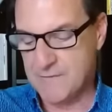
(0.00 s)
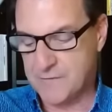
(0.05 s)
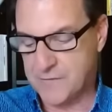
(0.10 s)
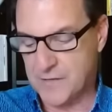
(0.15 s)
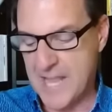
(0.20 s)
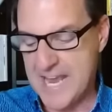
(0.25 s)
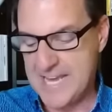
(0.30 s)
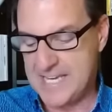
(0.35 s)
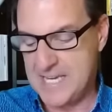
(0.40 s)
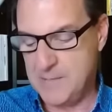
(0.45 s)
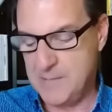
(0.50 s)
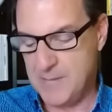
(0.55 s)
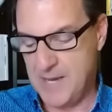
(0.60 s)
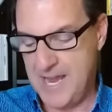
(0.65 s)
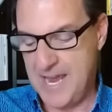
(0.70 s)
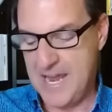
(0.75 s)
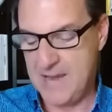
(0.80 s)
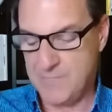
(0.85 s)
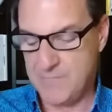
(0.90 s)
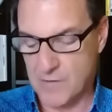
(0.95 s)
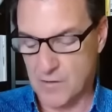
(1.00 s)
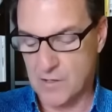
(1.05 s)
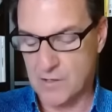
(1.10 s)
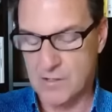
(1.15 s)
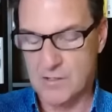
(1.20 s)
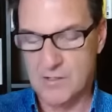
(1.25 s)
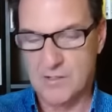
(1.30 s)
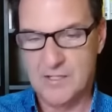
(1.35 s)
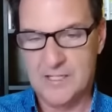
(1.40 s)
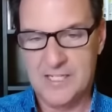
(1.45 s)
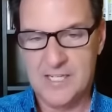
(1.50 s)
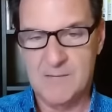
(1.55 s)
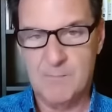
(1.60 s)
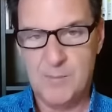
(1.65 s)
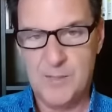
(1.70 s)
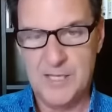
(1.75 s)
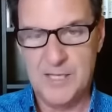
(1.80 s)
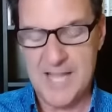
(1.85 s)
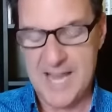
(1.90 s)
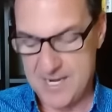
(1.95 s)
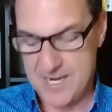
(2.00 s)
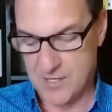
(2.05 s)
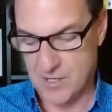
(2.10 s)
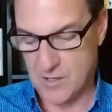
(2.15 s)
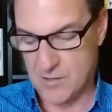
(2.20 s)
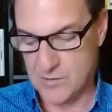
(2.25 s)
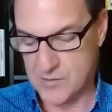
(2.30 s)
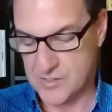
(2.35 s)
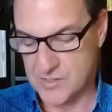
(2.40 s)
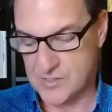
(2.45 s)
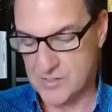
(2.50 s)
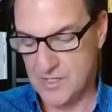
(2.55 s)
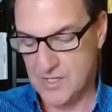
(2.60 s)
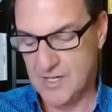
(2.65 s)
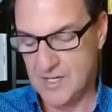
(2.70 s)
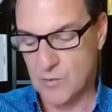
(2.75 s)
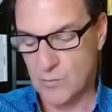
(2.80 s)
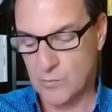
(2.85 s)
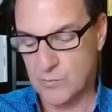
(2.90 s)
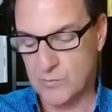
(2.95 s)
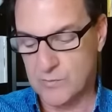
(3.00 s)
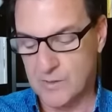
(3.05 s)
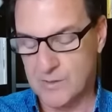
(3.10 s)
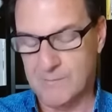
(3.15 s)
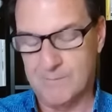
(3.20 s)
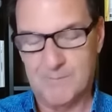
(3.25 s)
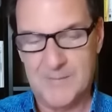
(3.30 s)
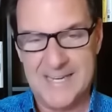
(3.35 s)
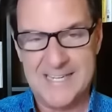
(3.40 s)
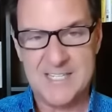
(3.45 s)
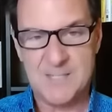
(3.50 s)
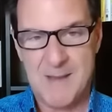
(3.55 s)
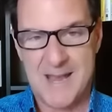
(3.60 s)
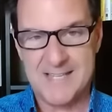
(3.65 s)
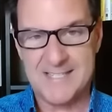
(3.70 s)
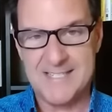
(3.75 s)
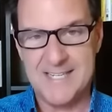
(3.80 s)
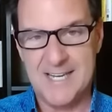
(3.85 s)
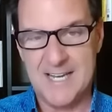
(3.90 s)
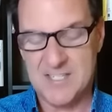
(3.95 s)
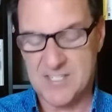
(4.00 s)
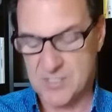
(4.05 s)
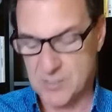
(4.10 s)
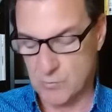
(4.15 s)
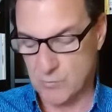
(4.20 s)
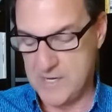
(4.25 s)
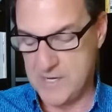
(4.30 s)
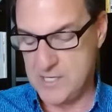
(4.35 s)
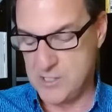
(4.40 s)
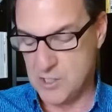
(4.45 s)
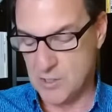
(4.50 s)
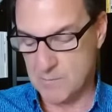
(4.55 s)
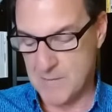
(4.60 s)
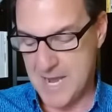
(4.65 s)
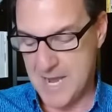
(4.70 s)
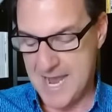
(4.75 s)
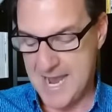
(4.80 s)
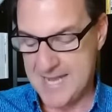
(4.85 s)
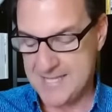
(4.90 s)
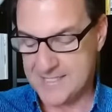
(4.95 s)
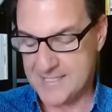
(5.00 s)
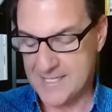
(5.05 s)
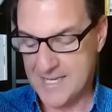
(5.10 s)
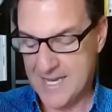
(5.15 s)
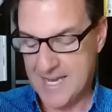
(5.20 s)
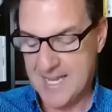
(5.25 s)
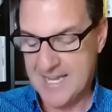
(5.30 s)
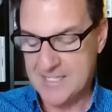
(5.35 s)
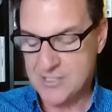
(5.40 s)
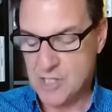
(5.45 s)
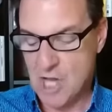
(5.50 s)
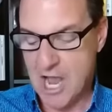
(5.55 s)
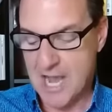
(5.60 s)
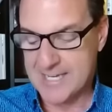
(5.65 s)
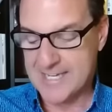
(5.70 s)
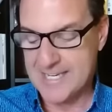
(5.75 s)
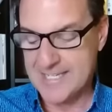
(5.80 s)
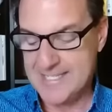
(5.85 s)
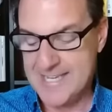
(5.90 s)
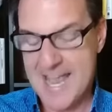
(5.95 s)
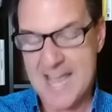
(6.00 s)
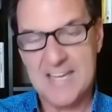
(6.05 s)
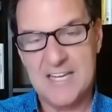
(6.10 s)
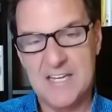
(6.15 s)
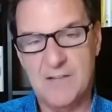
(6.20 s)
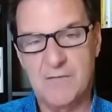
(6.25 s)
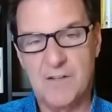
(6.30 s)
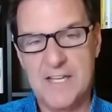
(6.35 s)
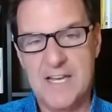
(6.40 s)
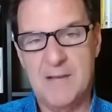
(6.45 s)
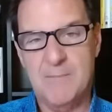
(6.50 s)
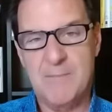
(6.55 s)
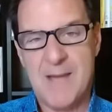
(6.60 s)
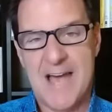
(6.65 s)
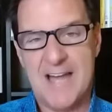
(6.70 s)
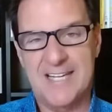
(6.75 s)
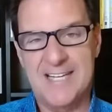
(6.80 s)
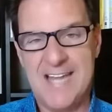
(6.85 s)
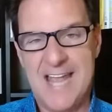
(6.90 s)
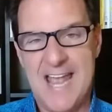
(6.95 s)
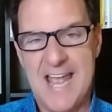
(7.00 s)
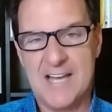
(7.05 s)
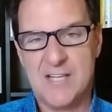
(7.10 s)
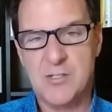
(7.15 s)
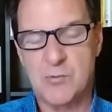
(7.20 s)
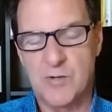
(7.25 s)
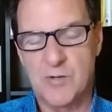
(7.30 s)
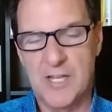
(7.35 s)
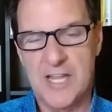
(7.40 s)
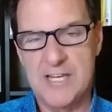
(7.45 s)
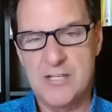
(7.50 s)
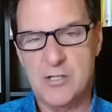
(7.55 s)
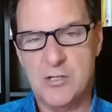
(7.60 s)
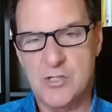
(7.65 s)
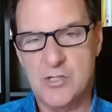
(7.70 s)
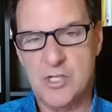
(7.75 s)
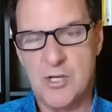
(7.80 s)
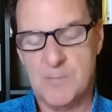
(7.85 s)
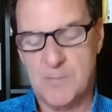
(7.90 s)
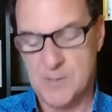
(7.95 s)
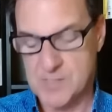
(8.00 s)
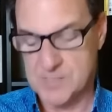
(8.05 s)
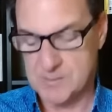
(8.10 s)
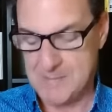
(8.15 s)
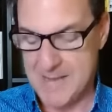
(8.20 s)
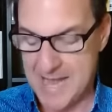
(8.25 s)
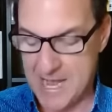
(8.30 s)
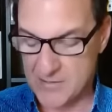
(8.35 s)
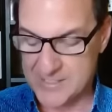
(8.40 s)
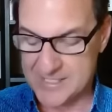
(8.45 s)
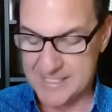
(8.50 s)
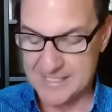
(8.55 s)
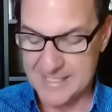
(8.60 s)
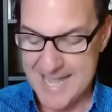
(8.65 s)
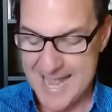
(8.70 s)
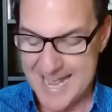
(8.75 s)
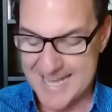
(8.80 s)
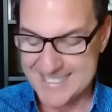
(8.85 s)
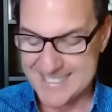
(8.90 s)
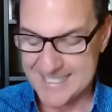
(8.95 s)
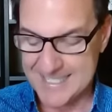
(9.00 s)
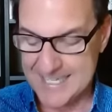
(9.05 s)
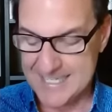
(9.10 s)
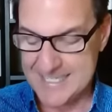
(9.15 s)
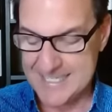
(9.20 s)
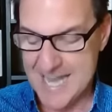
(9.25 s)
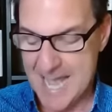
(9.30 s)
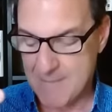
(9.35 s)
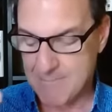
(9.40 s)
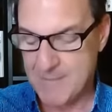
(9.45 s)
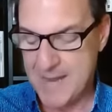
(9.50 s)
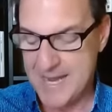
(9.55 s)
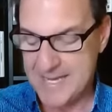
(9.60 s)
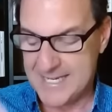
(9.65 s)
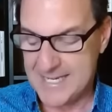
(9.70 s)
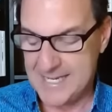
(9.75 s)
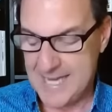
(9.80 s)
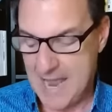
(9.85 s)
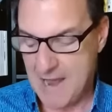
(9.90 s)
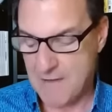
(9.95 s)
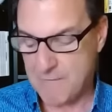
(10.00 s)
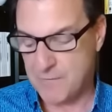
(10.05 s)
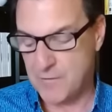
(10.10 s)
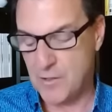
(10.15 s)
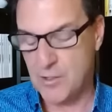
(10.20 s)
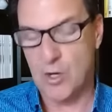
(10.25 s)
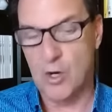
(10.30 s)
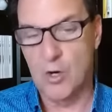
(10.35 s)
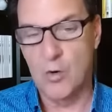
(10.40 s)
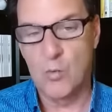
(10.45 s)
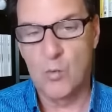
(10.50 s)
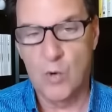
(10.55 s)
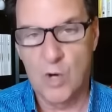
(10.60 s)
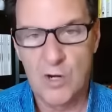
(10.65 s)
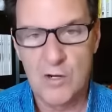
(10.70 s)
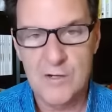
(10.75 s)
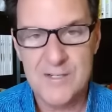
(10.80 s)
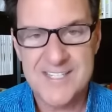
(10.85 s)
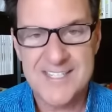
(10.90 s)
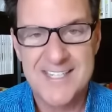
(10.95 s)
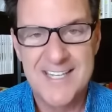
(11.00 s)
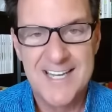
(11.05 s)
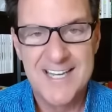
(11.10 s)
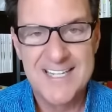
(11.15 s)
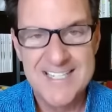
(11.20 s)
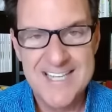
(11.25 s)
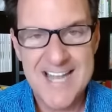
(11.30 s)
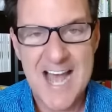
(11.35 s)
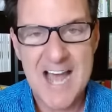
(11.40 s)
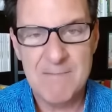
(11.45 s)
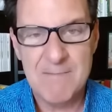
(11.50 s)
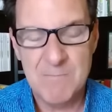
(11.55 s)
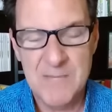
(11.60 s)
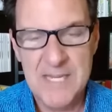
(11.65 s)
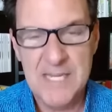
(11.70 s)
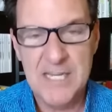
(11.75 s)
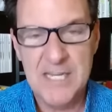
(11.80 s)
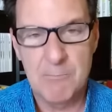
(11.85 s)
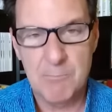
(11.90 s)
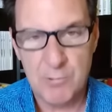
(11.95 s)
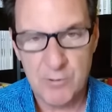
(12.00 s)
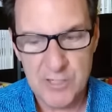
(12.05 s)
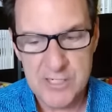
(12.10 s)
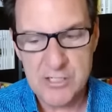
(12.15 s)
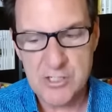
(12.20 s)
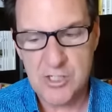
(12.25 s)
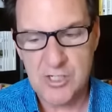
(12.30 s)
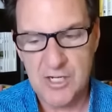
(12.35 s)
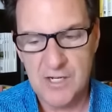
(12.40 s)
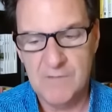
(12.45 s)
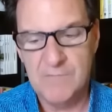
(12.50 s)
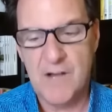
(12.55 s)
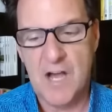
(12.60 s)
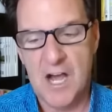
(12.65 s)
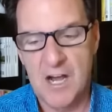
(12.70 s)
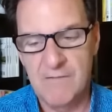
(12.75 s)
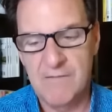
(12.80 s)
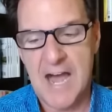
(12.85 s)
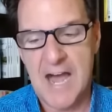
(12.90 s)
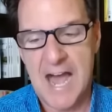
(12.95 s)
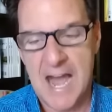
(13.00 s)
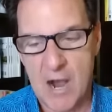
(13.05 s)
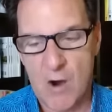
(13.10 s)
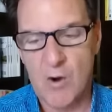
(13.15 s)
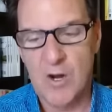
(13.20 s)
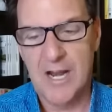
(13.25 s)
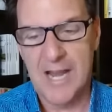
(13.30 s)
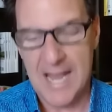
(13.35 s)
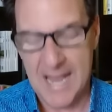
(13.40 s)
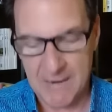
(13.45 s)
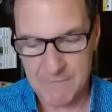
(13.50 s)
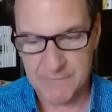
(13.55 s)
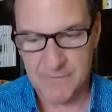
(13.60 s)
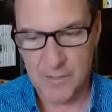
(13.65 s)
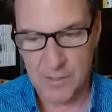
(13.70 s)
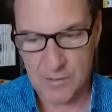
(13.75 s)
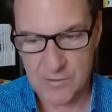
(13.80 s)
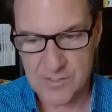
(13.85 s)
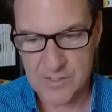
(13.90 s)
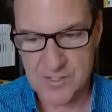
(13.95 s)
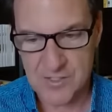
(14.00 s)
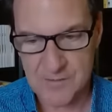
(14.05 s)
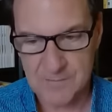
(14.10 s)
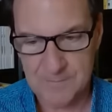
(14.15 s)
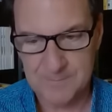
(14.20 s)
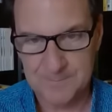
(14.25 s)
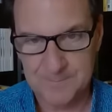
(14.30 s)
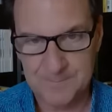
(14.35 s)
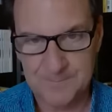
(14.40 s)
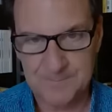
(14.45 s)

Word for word: flaky behavior, complainers, expecting us to read your minds, talking negatively about an ex relationship or spouse, and lastly, not making effort, or worse, not being appreciative of our efforts.